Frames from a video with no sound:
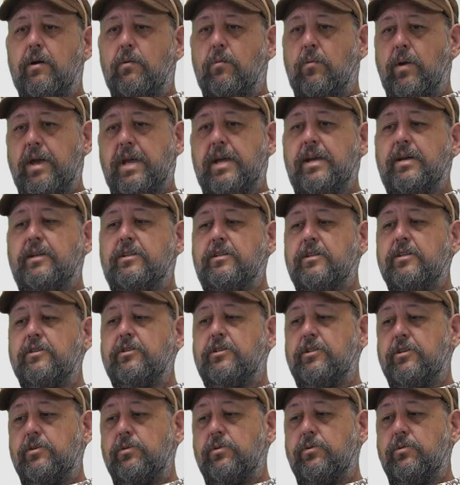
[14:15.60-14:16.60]
a way to
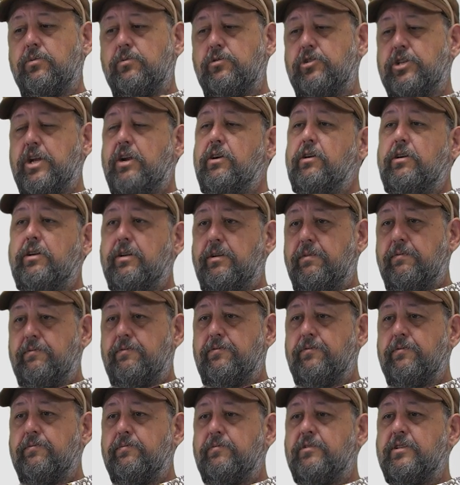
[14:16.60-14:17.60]
do
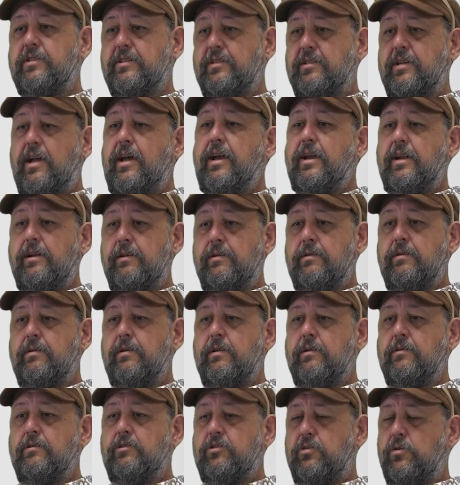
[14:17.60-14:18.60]
generative design
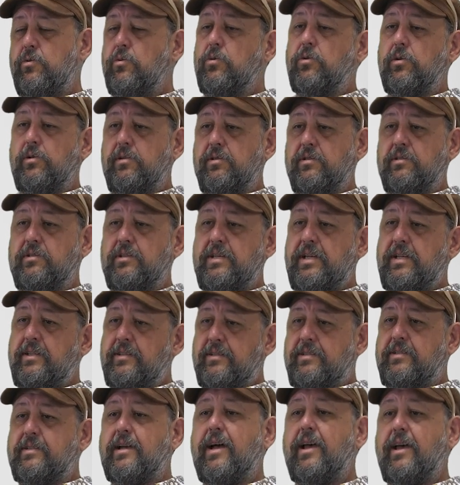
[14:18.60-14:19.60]
tools
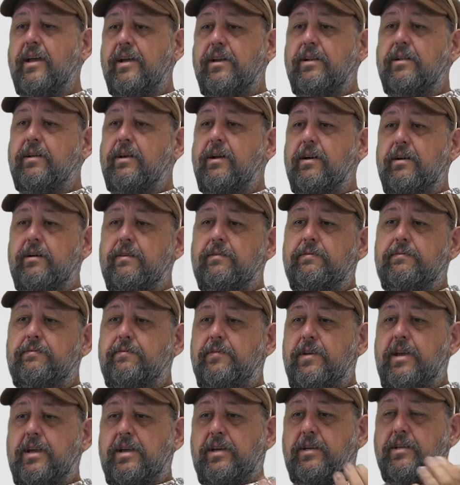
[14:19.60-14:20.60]
inside
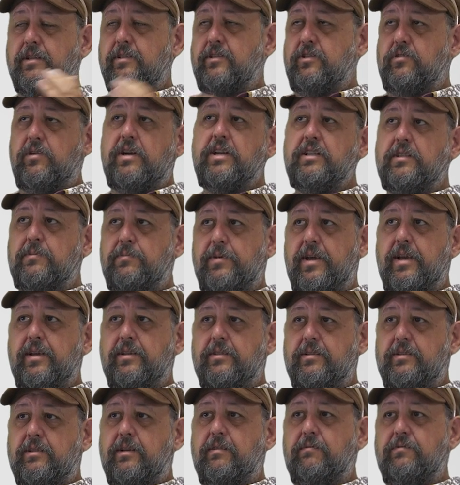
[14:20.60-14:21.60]
of a constraint
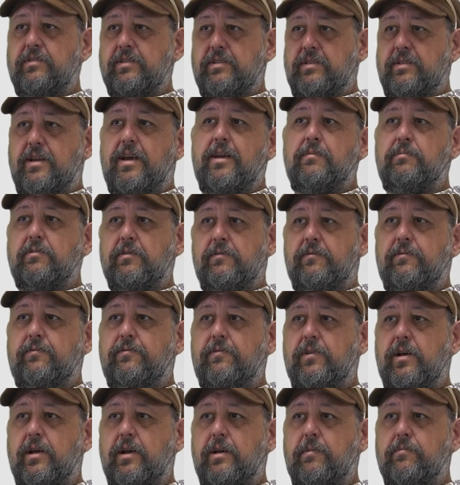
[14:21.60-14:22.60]
space of this type
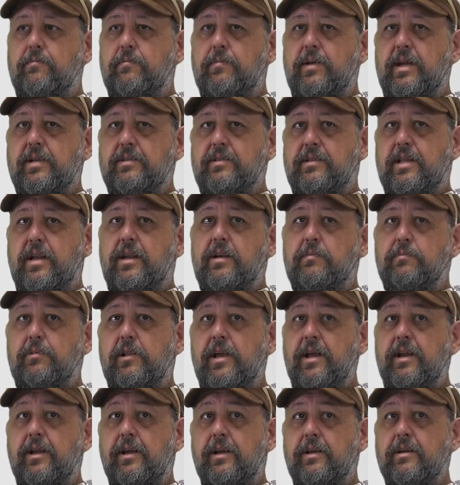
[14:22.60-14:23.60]
of um, aesthetic
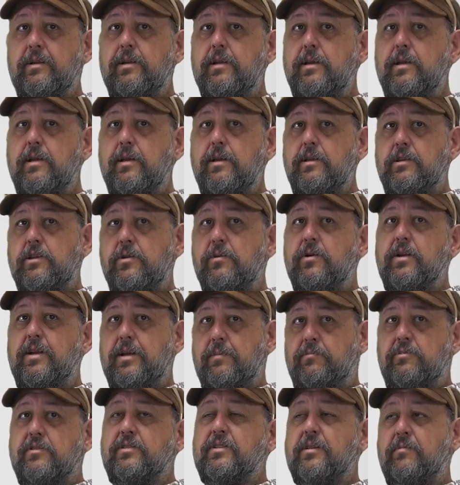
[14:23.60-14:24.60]
planning, you end
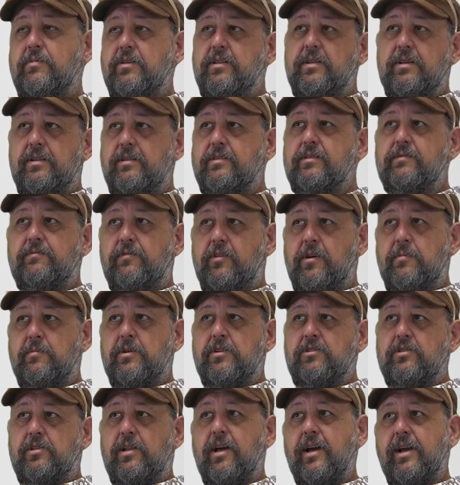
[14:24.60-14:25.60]
up with something that's very
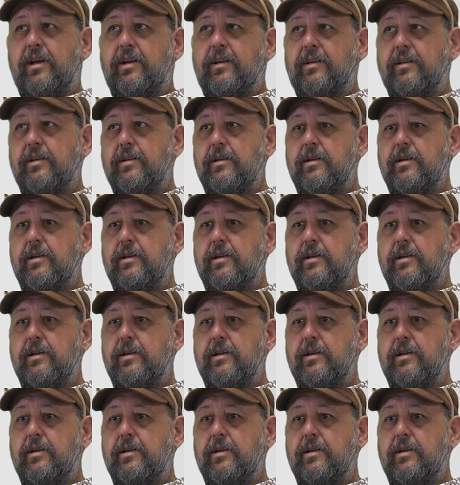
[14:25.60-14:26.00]
much like